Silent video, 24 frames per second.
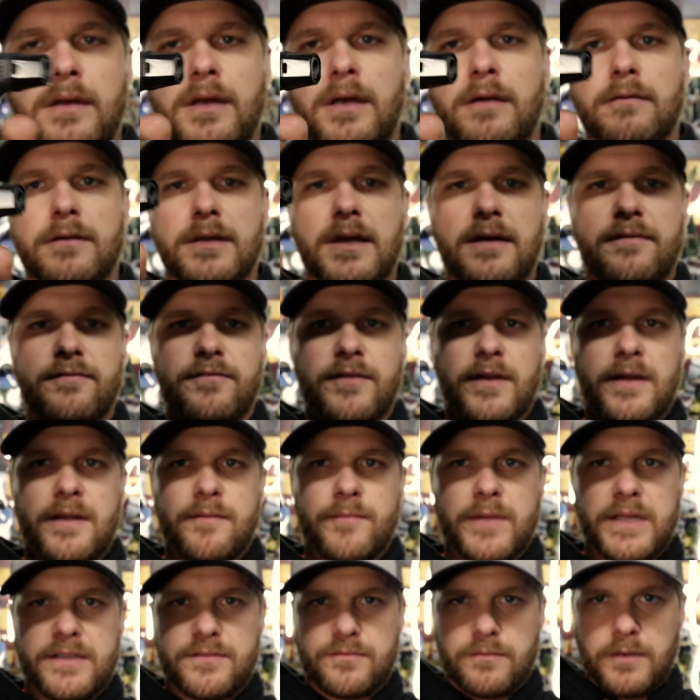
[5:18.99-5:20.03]
And where that
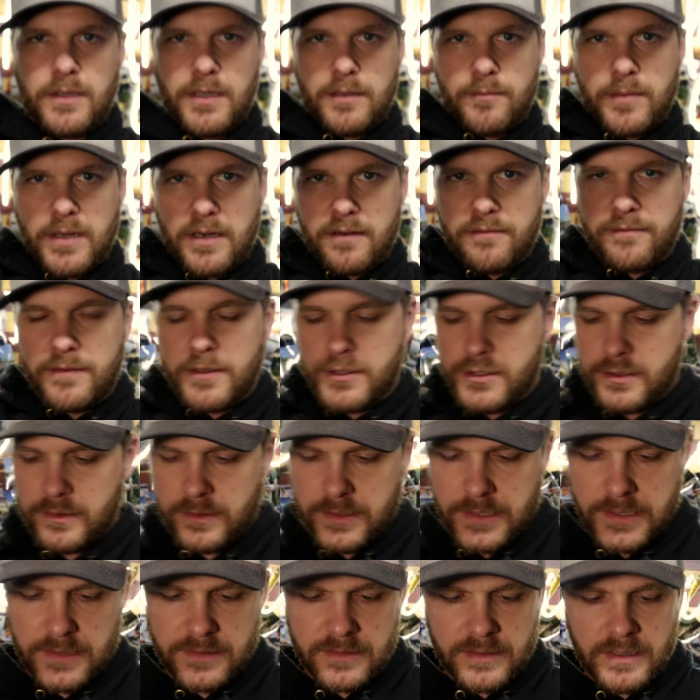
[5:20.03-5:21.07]
flame gets really
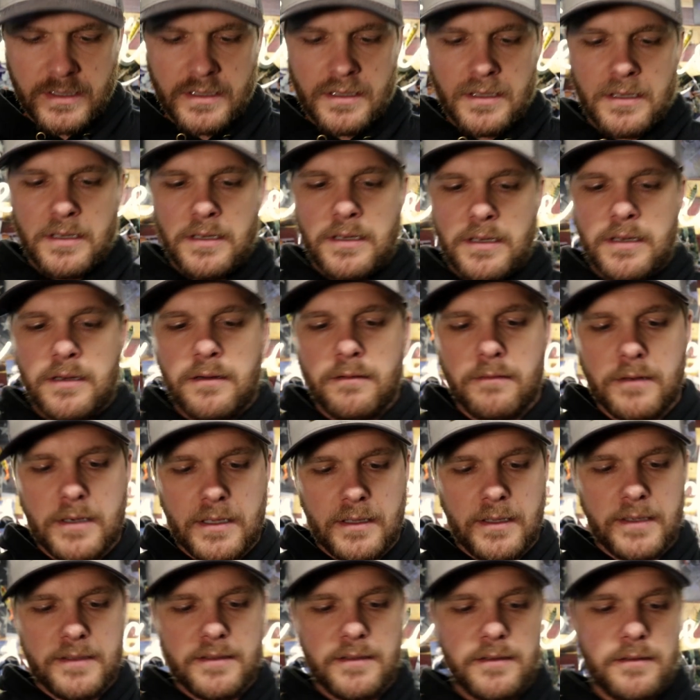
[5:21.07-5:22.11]
beneficial is what I
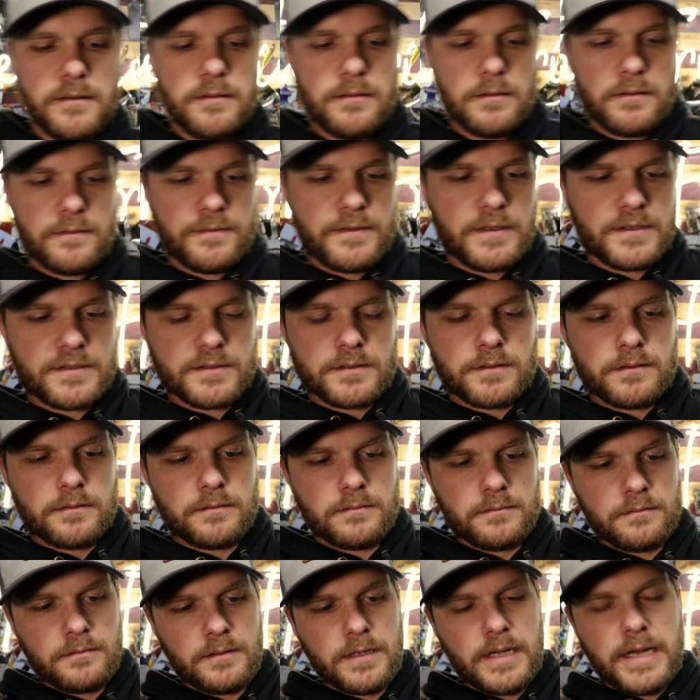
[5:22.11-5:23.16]
like to do, if this will
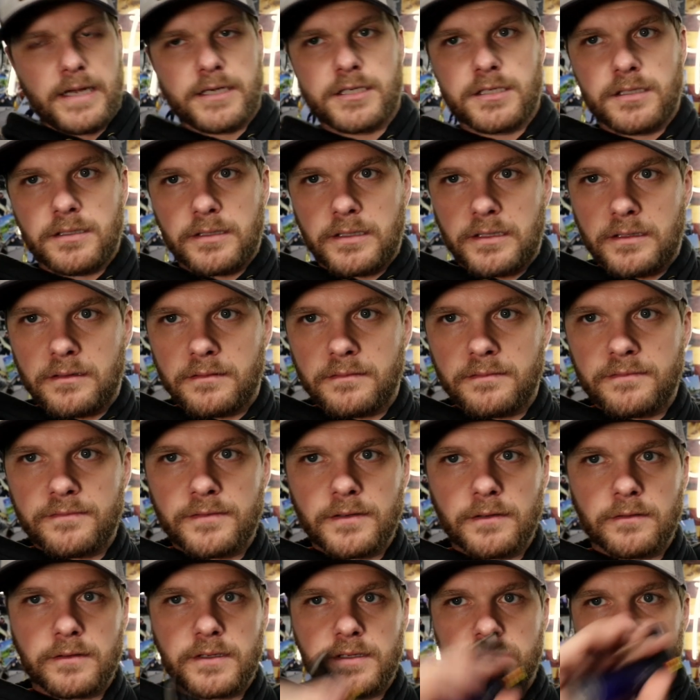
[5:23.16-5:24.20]
actually
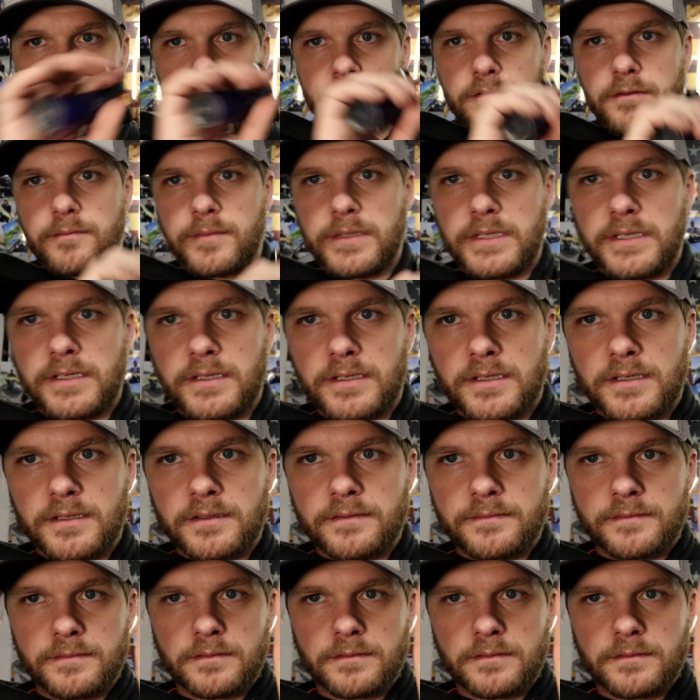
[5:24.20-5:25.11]
focus for me here,